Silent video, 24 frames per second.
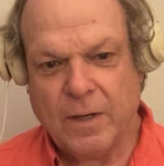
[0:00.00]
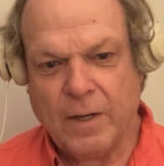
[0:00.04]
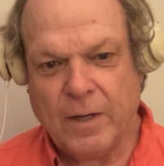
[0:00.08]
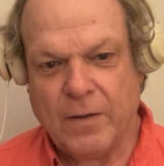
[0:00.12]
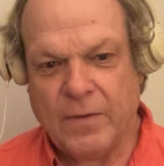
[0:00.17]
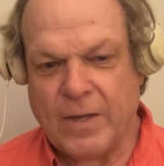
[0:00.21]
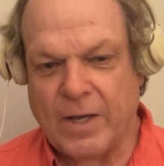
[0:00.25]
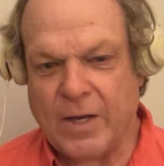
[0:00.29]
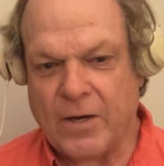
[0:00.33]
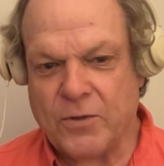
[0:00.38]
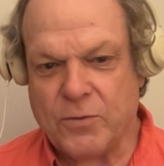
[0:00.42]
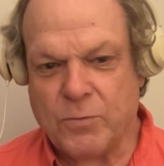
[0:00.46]

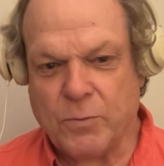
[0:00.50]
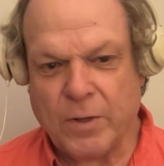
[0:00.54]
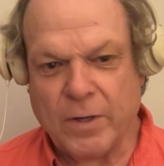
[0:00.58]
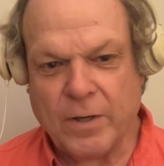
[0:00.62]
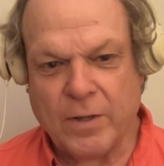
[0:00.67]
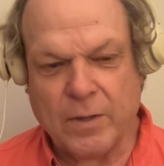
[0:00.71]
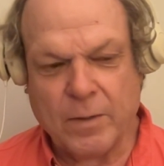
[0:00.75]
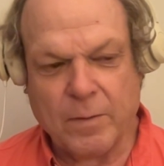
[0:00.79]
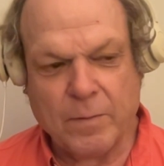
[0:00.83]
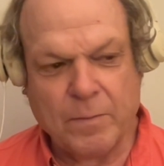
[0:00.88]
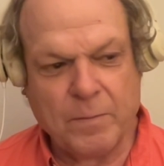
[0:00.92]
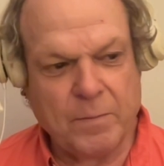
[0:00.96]
And that is
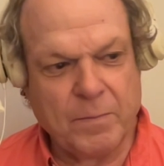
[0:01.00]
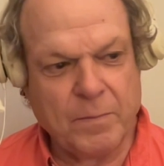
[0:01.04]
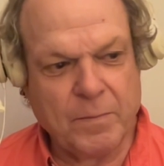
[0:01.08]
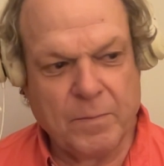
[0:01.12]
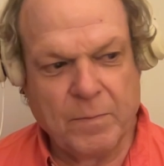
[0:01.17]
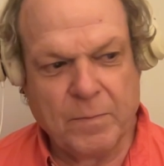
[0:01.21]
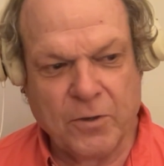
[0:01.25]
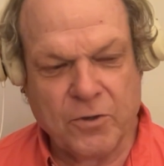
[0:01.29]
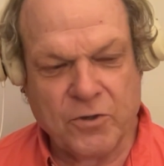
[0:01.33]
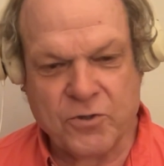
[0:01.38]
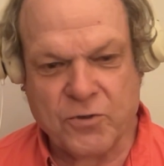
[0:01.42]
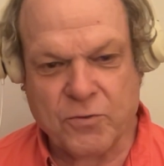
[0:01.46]
one of the
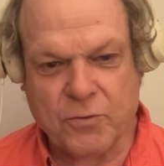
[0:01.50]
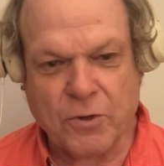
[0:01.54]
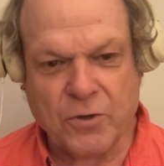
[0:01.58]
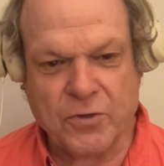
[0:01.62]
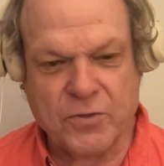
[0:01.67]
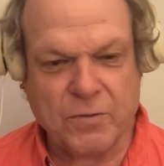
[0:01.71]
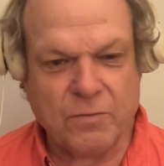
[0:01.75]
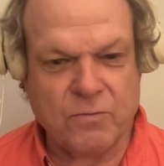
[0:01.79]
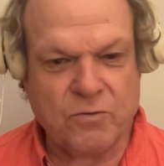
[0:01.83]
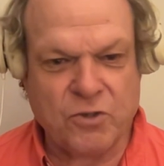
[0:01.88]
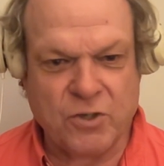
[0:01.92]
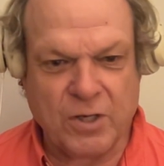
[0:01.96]

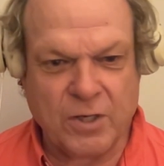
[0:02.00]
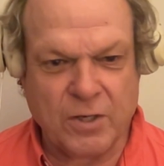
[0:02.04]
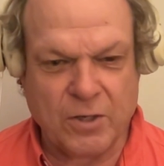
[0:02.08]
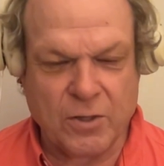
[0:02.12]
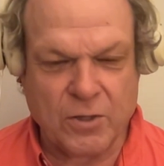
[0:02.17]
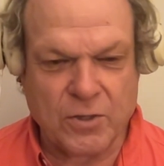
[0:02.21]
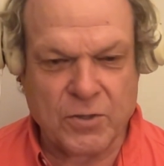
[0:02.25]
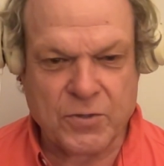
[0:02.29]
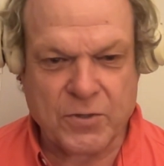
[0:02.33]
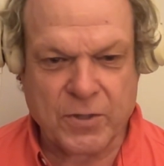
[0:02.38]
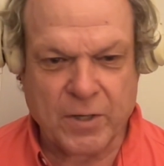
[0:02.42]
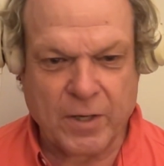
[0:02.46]
strokes of
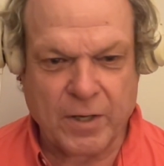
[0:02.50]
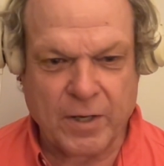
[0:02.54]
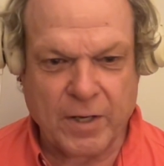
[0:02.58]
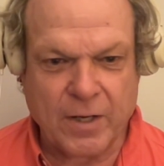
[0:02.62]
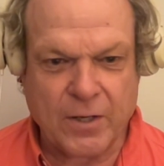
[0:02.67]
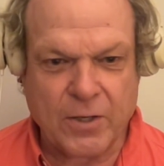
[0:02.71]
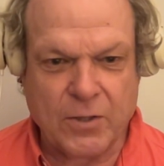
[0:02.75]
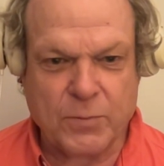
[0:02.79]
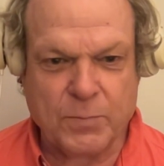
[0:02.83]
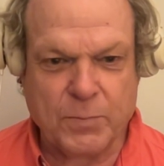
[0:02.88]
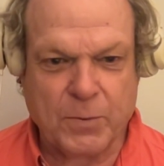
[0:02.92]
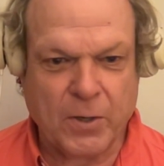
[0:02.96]
genius
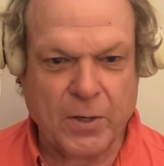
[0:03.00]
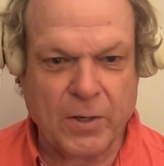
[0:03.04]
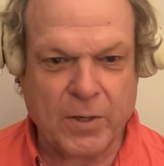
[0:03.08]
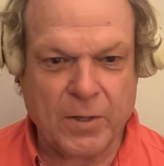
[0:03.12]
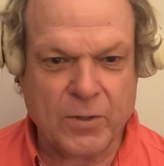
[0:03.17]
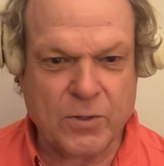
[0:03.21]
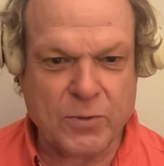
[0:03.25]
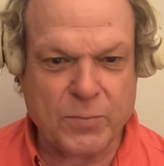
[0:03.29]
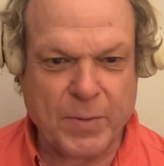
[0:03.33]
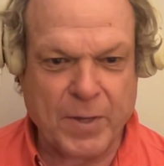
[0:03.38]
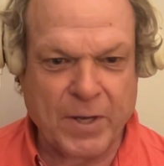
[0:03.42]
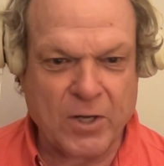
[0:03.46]
on Eddie's
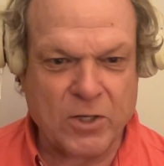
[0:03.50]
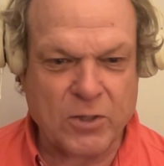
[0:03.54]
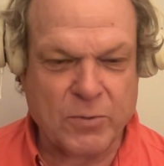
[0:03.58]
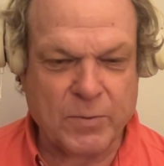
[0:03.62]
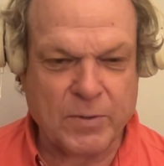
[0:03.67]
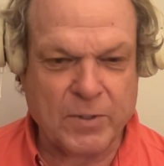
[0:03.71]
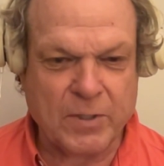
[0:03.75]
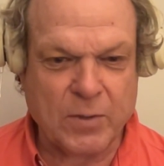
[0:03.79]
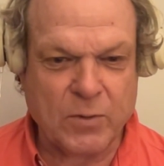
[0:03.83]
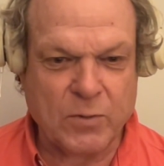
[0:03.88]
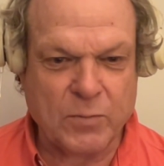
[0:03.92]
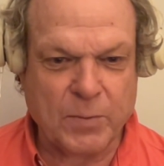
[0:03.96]
part and his
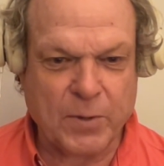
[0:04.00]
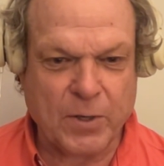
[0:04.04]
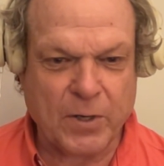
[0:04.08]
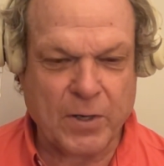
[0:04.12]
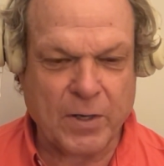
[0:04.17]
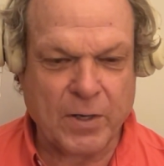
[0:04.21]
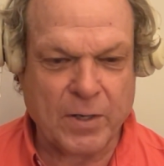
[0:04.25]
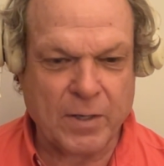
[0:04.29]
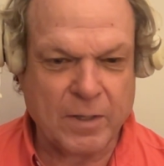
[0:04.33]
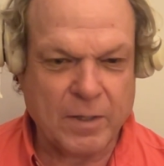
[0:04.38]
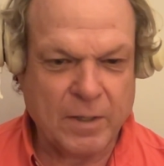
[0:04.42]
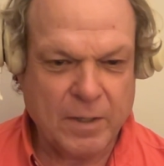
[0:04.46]
management team's
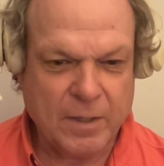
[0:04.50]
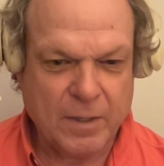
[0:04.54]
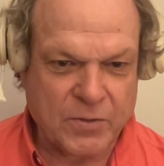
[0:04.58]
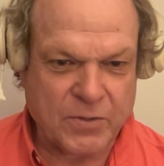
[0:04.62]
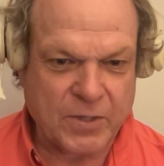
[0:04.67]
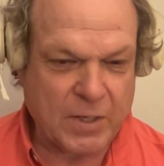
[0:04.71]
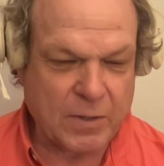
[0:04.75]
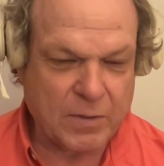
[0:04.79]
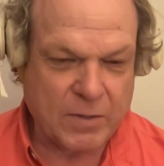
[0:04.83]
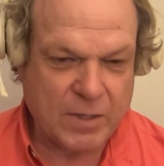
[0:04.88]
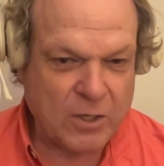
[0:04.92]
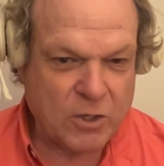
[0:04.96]
part, and
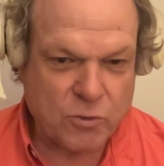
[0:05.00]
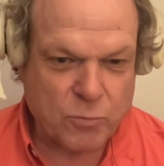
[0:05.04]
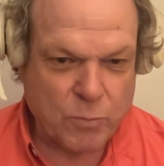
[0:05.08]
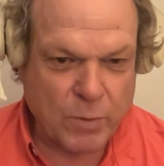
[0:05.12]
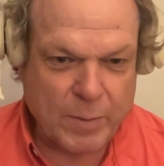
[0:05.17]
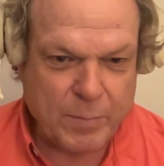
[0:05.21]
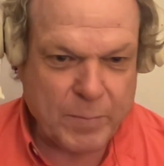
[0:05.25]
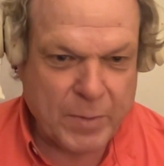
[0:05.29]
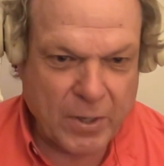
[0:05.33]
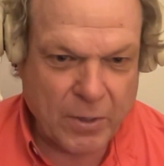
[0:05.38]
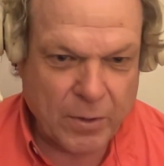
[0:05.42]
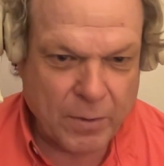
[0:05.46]
because they
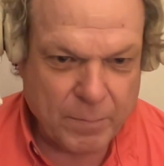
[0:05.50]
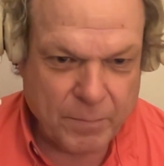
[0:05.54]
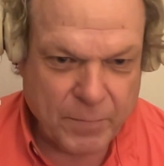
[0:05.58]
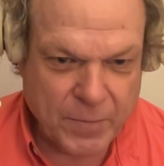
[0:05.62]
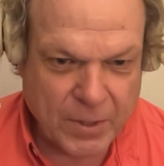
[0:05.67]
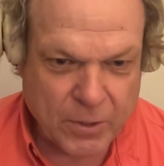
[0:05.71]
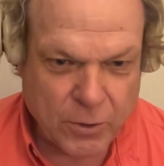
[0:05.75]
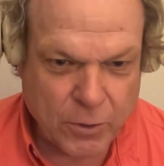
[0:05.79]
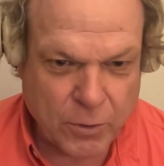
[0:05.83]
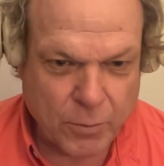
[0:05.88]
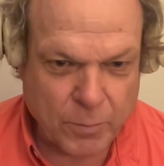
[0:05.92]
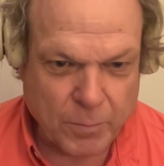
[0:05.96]
just run
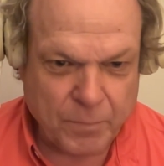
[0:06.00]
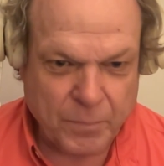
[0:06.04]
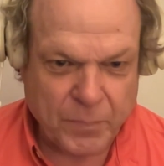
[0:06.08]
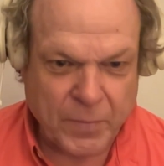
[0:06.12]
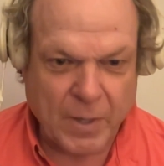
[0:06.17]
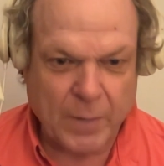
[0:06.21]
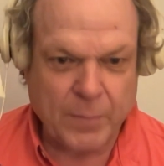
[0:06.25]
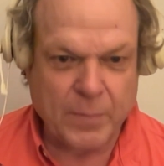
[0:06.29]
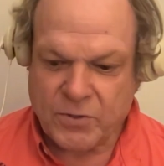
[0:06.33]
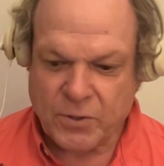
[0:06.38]
better. They do.